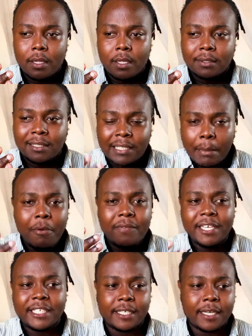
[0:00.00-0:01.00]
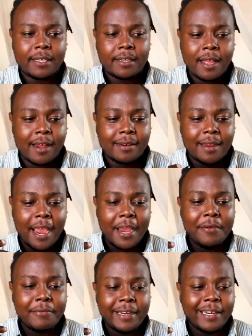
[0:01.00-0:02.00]
some of the shit that I
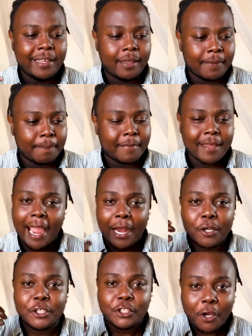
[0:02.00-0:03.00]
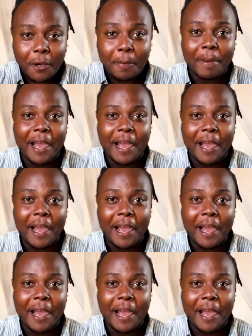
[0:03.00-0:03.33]
really cannot talk about.